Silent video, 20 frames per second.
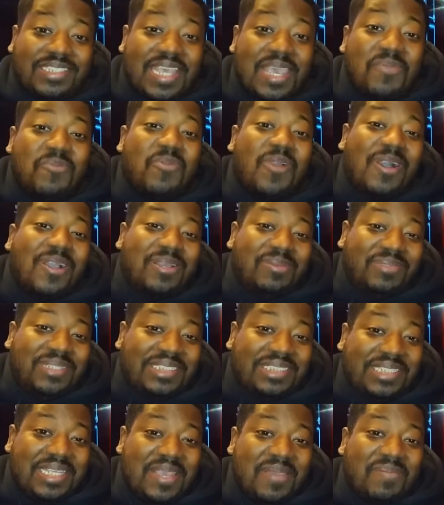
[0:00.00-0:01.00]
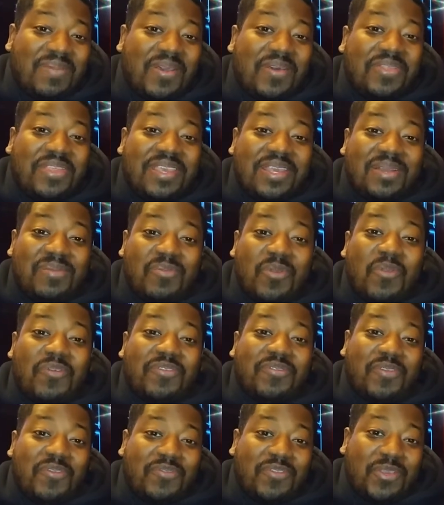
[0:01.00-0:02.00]
And welcome to CML Theater
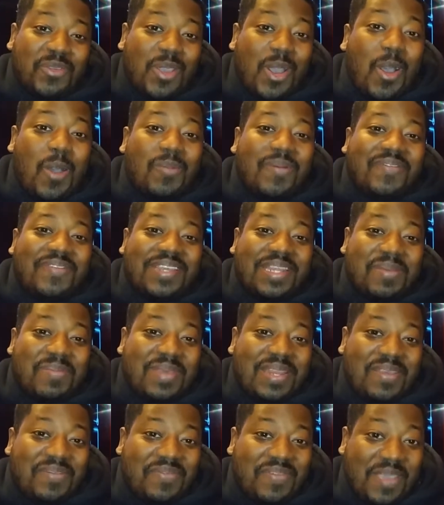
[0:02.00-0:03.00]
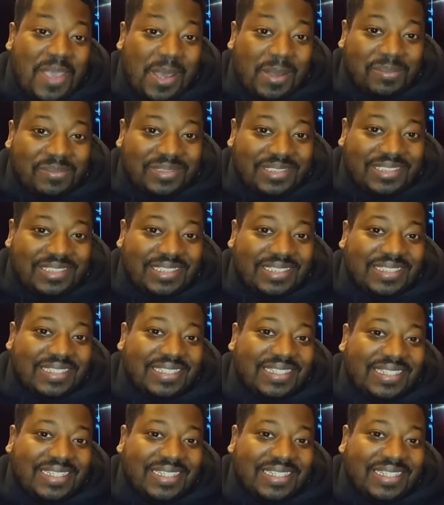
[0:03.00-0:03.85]
Movie Review, home of independent films.